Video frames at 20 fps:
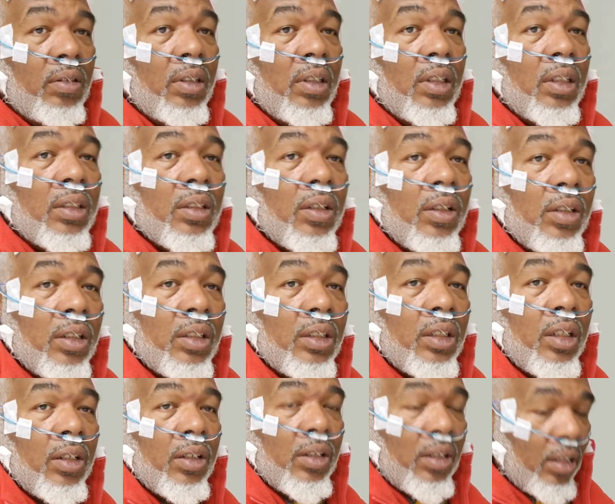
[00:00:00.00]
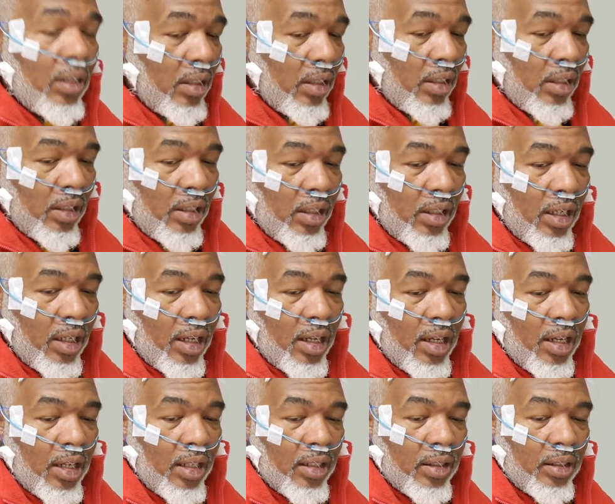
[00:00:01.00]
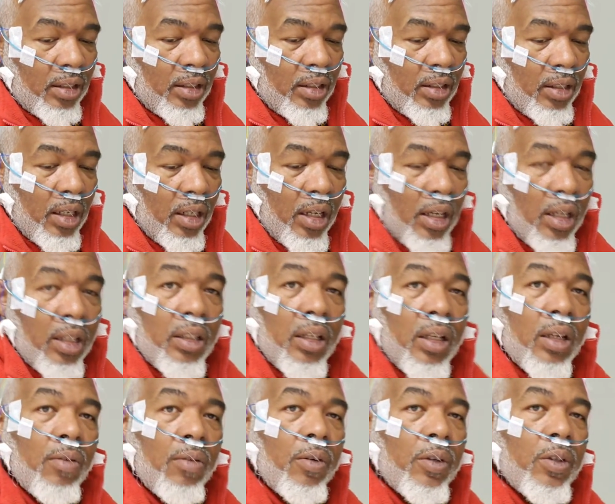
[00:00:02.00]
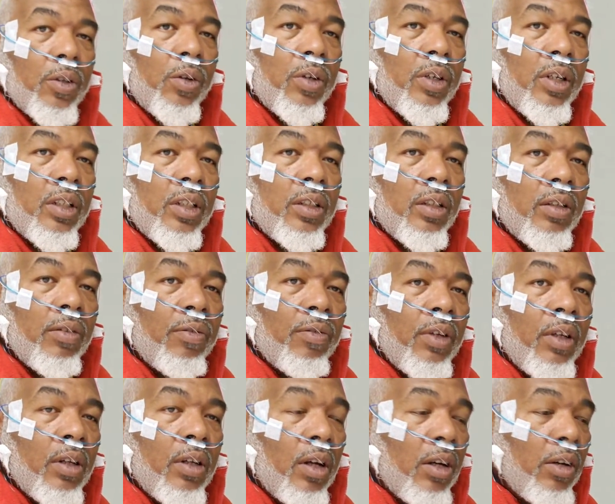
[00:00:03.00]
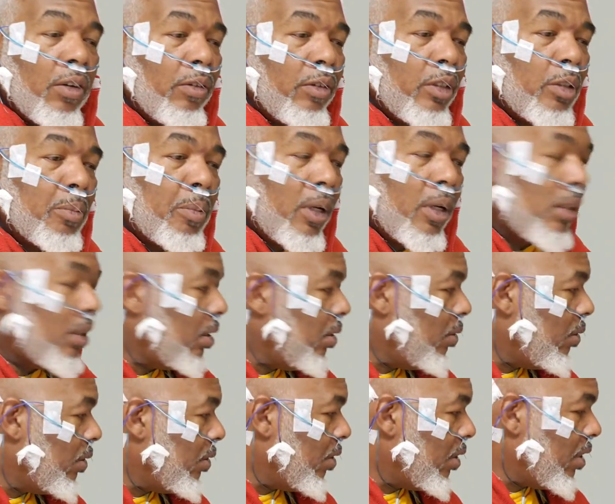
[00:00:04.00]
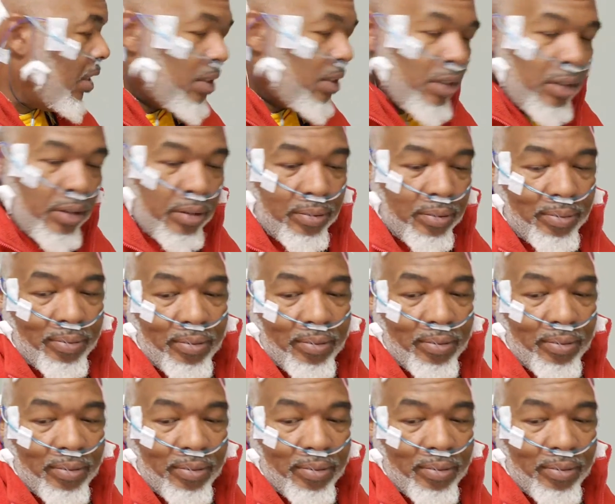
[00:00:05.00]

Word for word: It's good to see you. Uh, thank you for tuning into the feed. Honor and respect to you and your nation.